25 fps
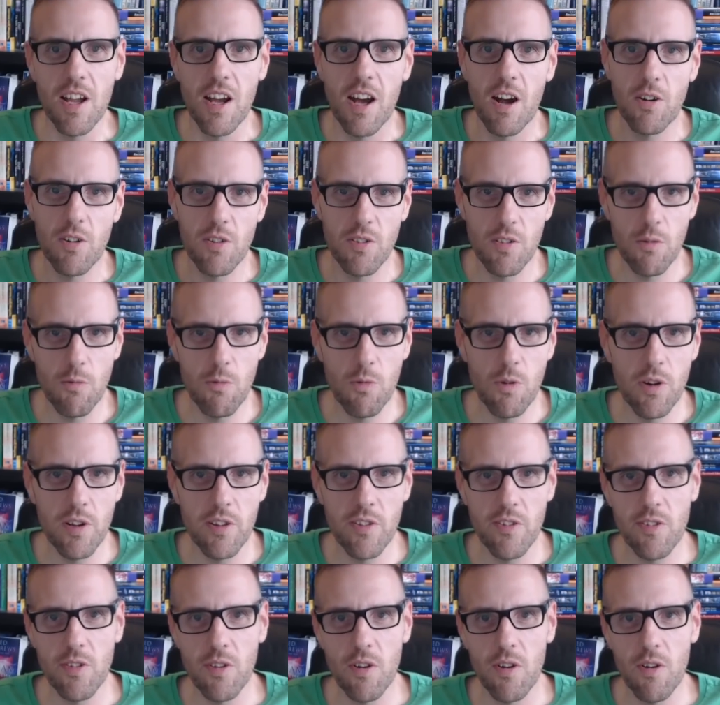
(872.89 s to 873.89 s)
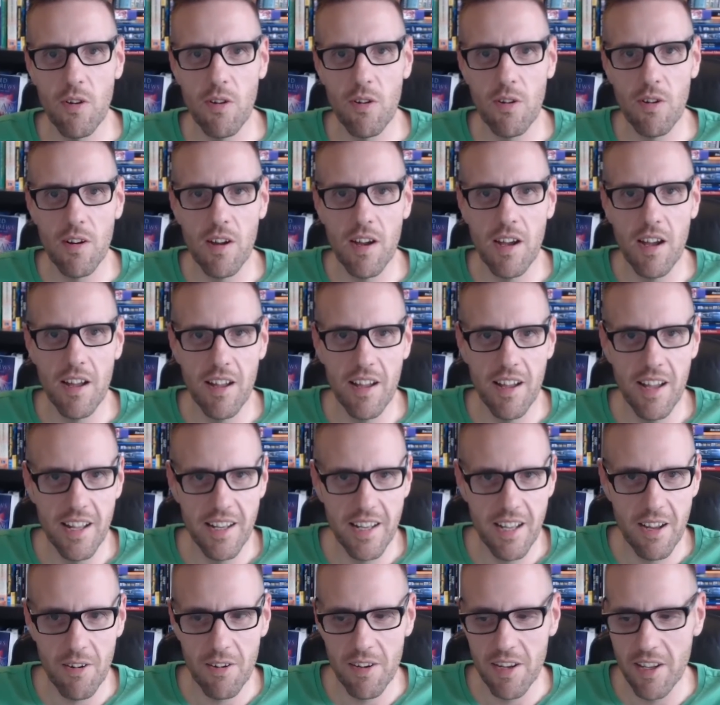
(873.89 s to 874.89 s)
out in the woods, or
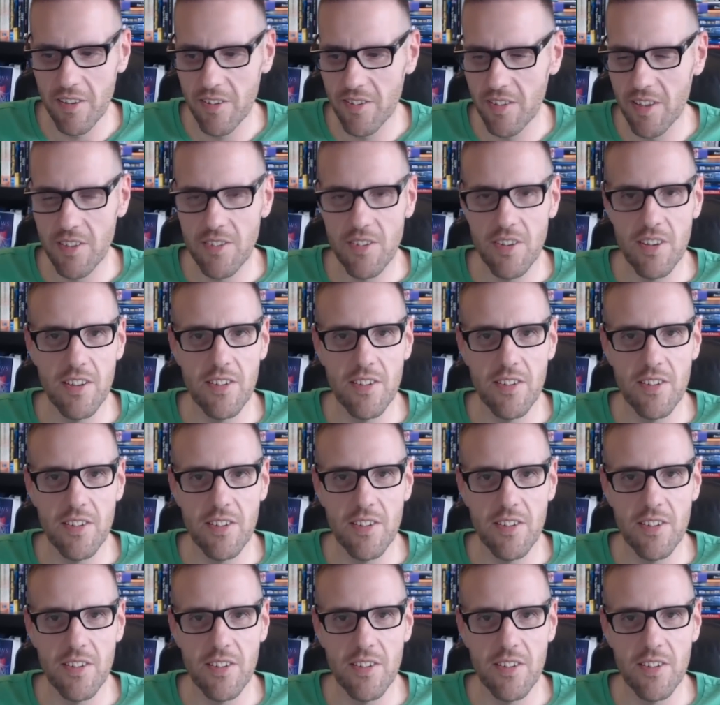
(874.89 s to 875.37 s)
an area such